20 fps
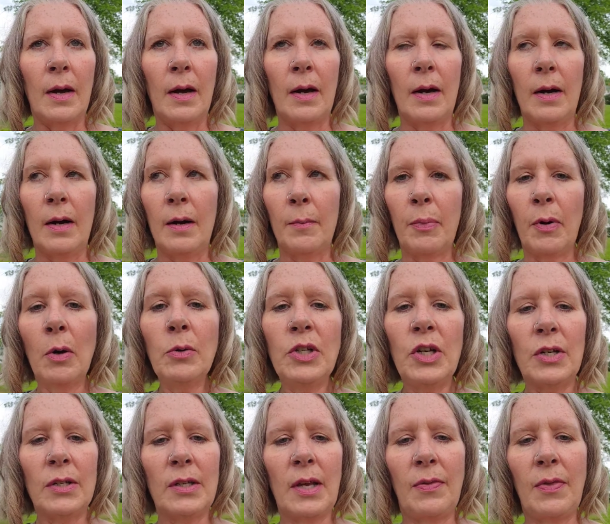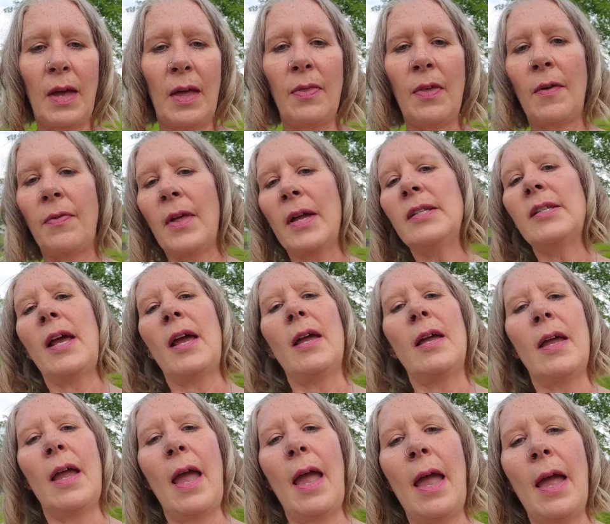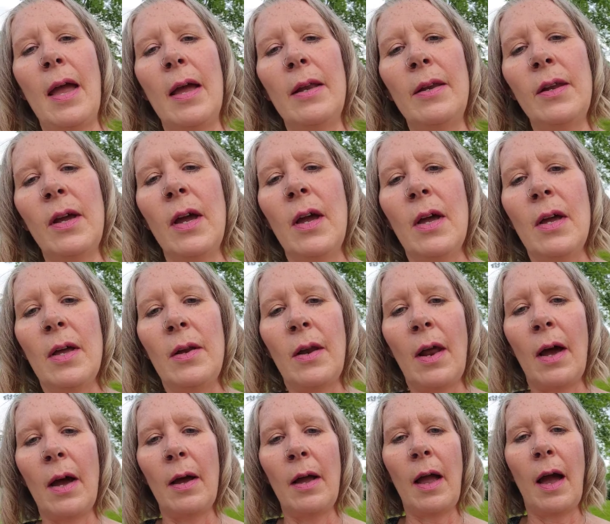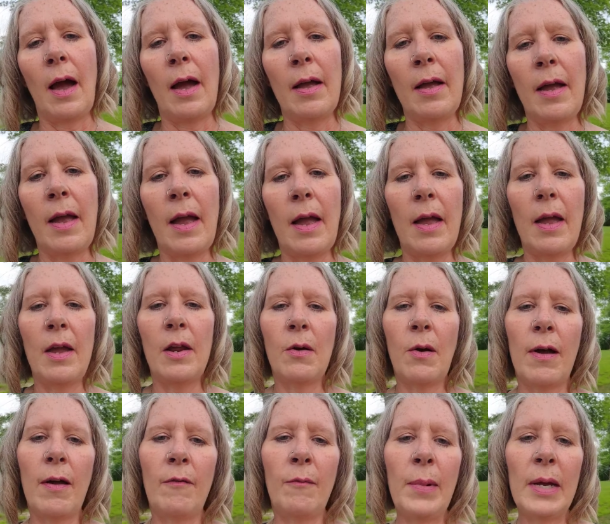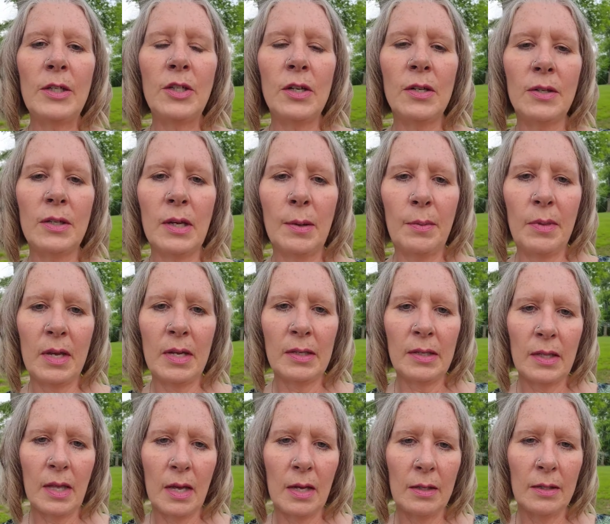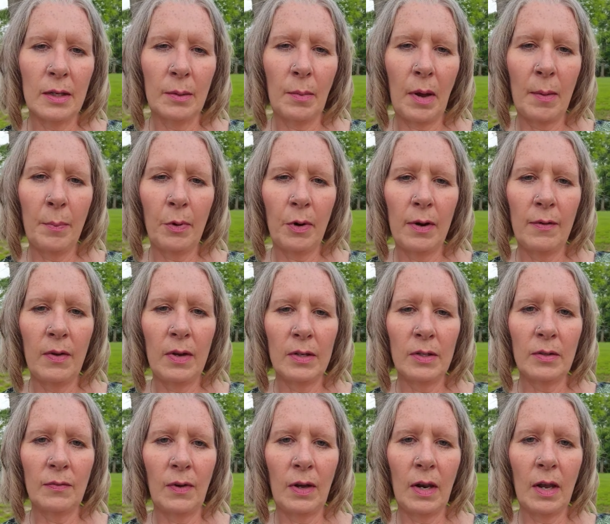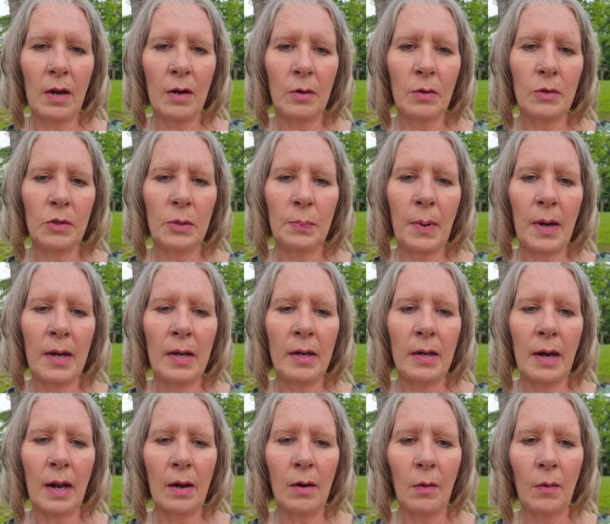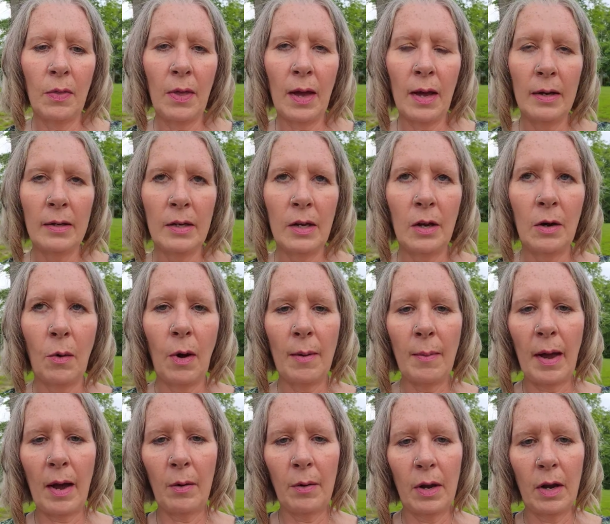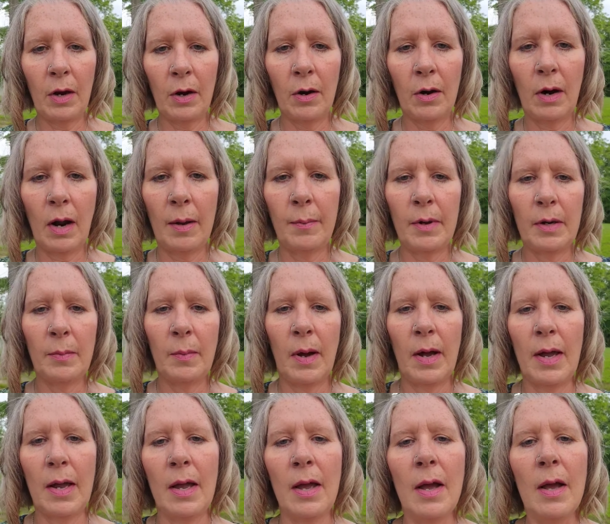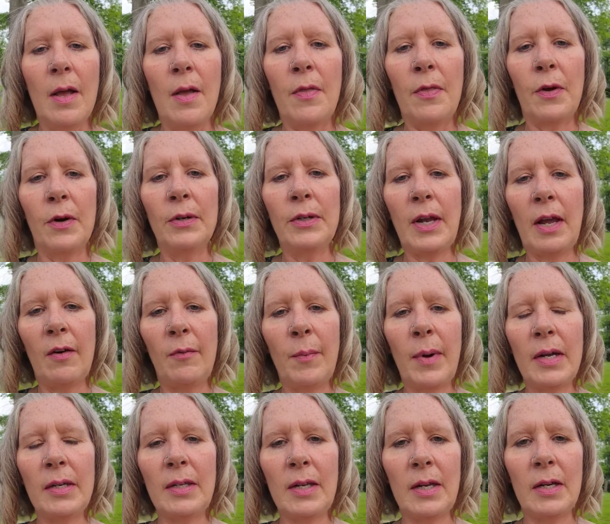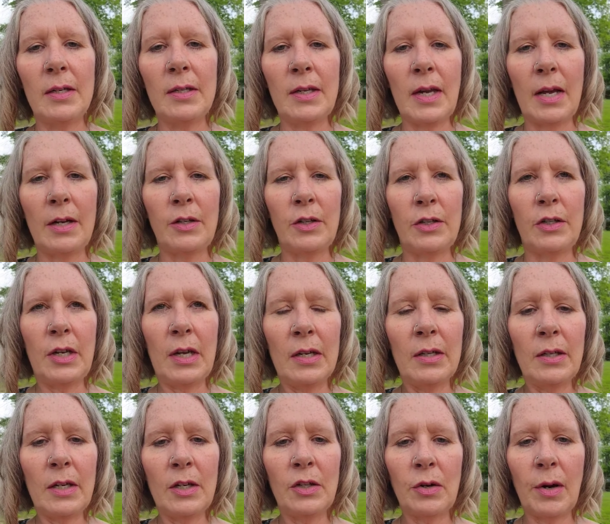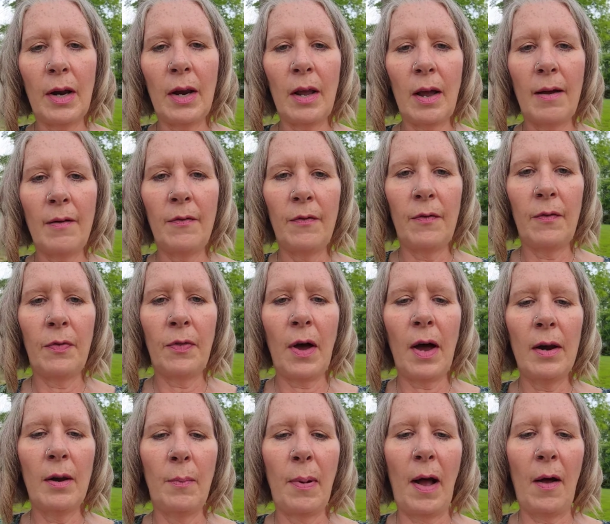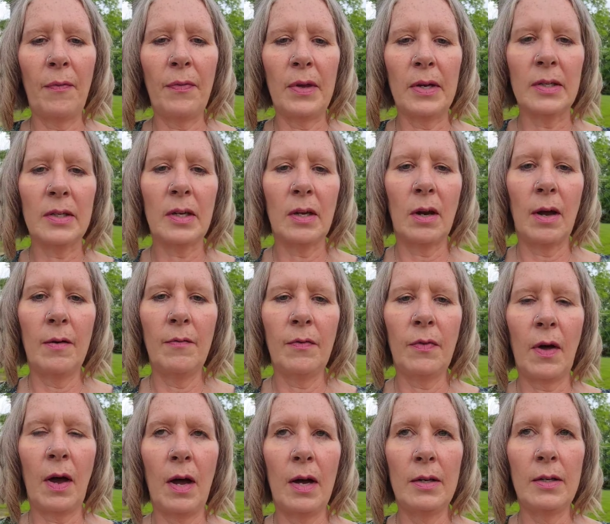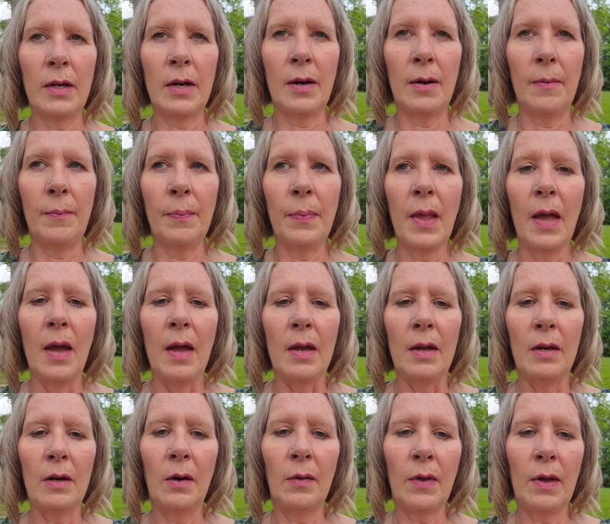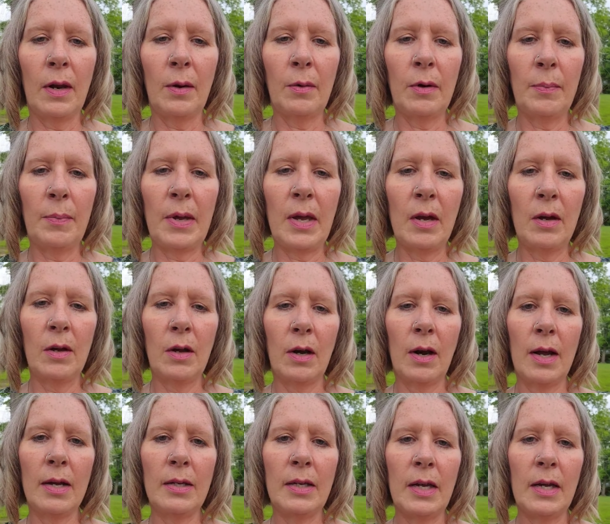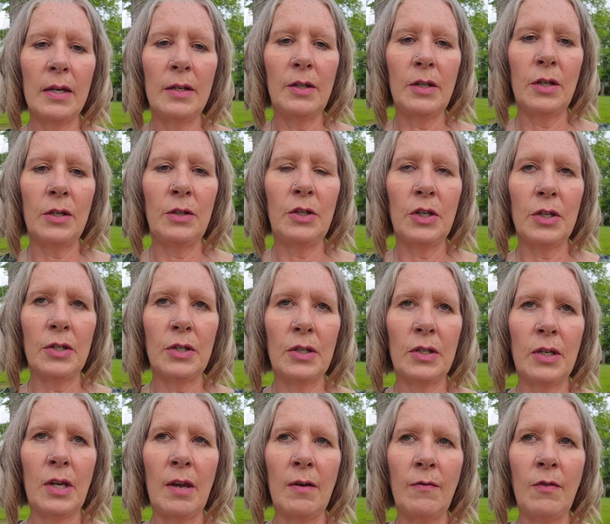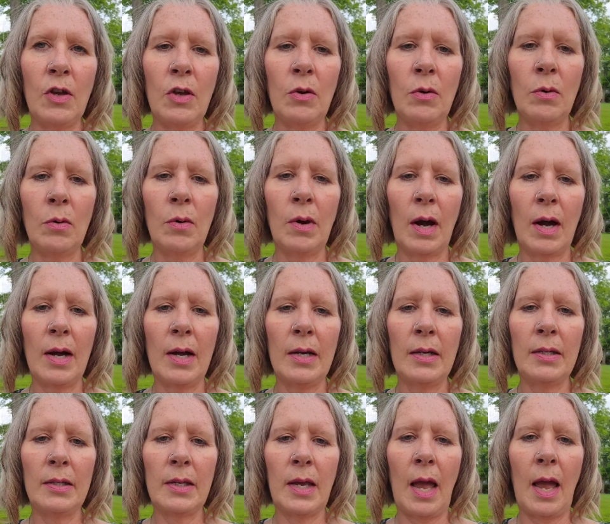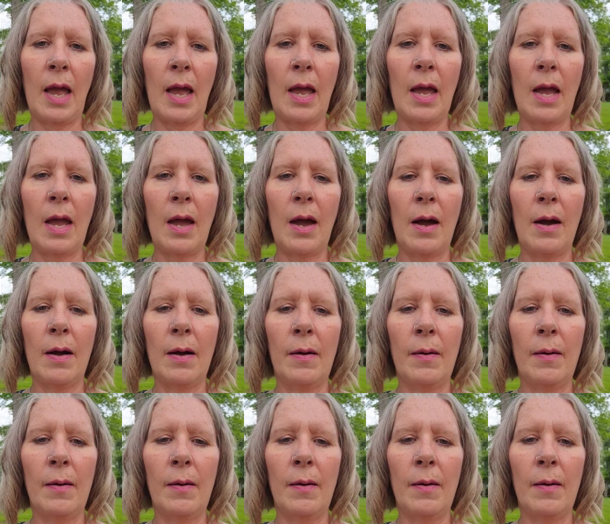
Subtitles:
approaches that they take. And now I have mentioned some of these things in my previous videos, but now that I'm out here and I'm in my third day of my TNT training, I've thought about this, and I've thought that it would be a good idea to just give you guys a